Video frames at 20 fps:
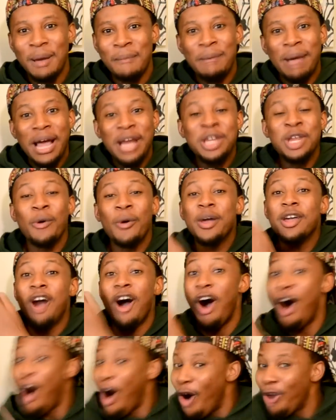by doing
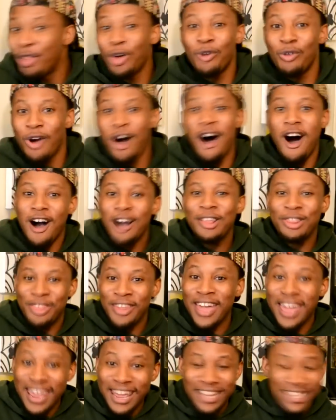all the wrong
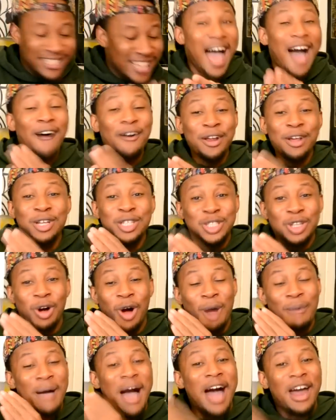things. How do you
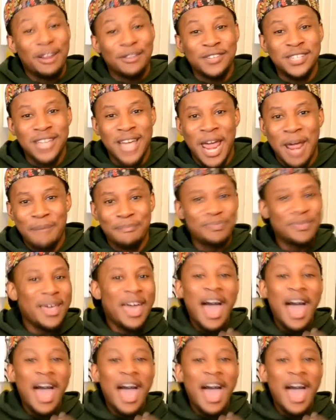show up out of shape?